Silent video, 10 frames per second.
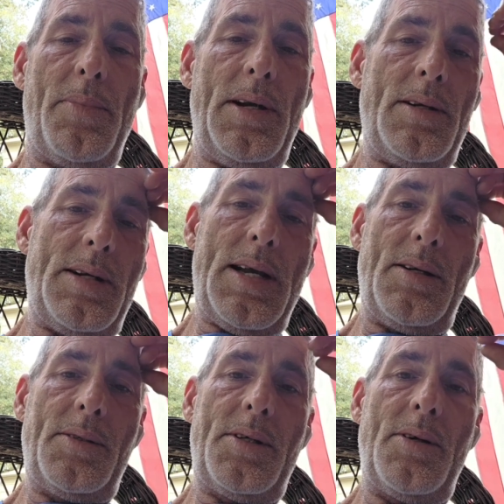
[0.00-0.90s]
the button
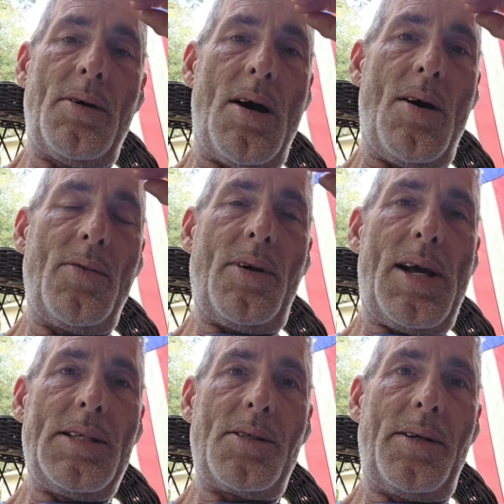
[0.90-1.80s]
down till all the
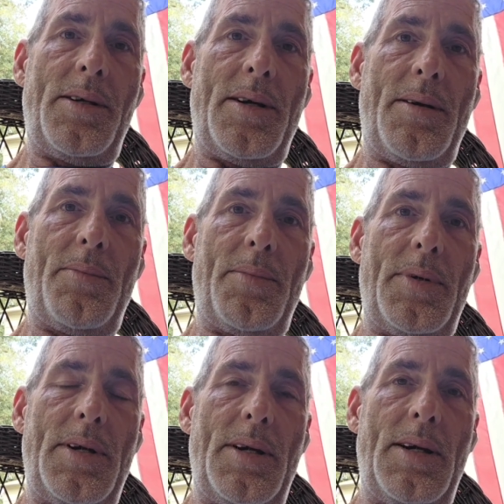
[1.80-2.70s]
lights lit up,
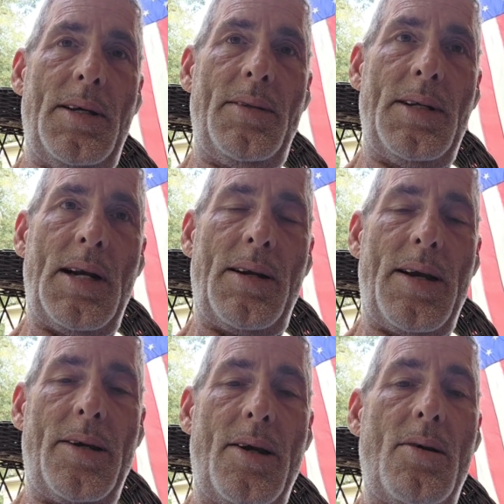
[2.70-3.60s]
and then I
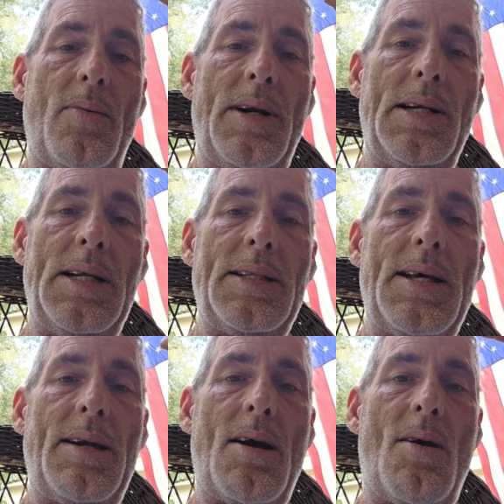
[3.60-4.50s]
let go. When I did
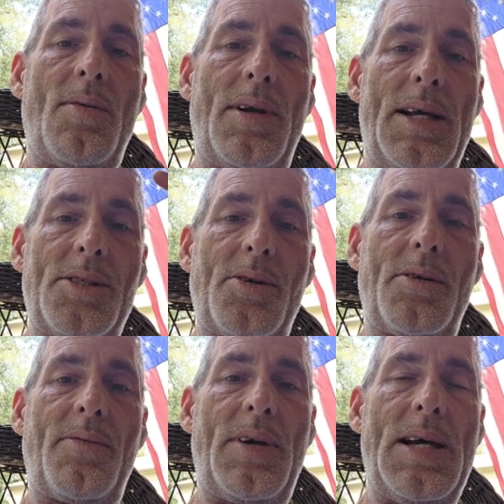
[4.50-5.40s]
that, all the lights
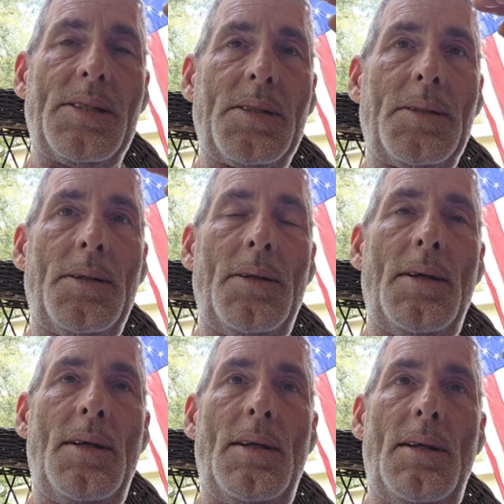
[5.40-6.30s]
started flashing.
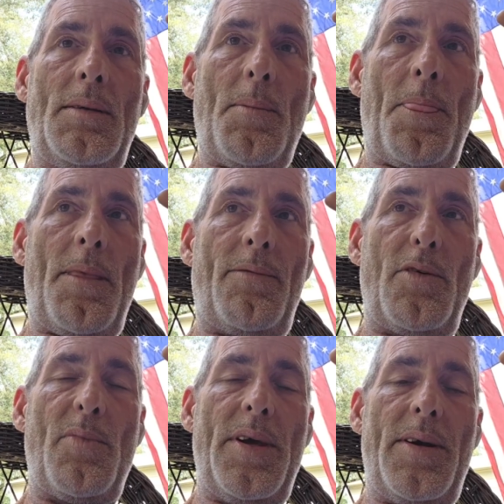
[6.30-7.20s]

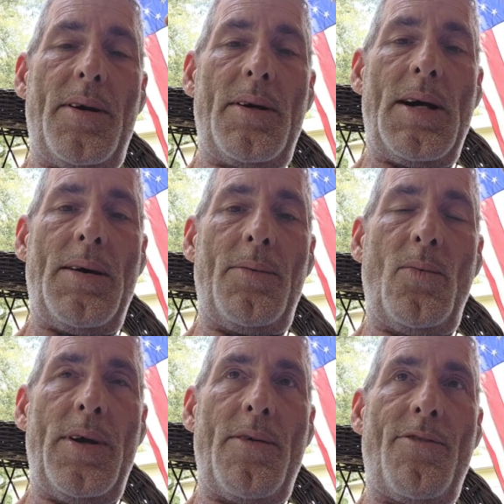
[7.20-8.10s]
From there, I
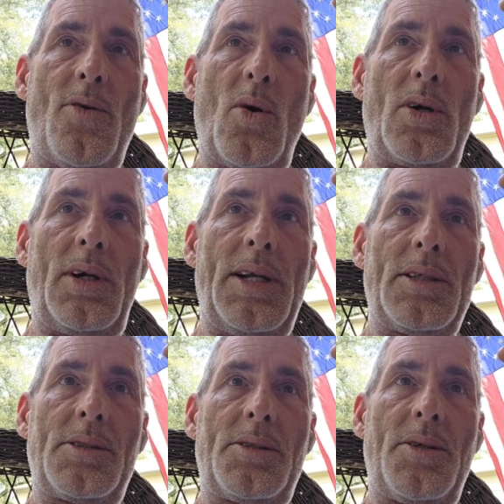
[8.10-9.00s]
went 4
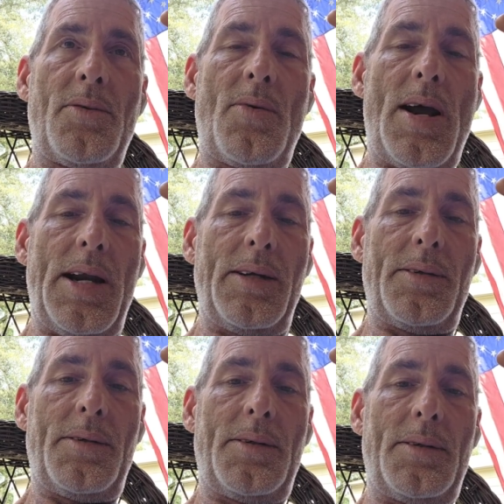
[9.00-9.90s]
clicks to the right,
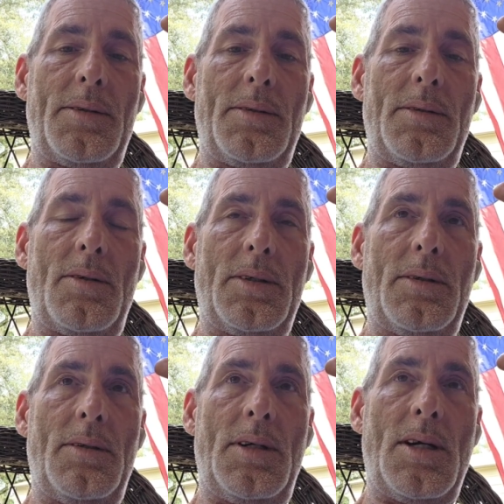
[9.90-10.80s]

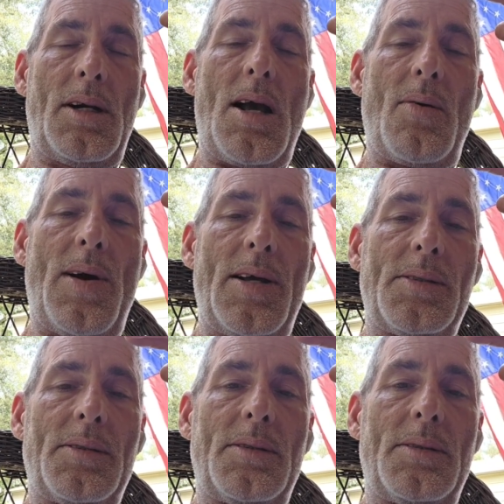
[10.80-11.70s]

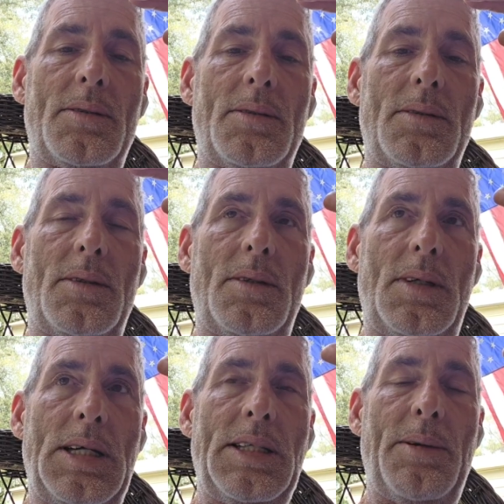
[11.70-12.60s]
clockwise,
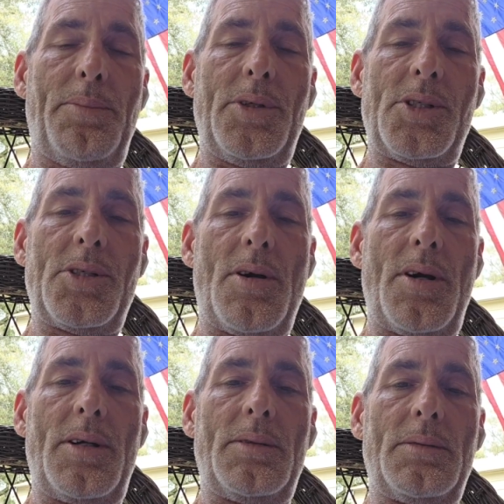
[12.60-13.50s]
and then push start,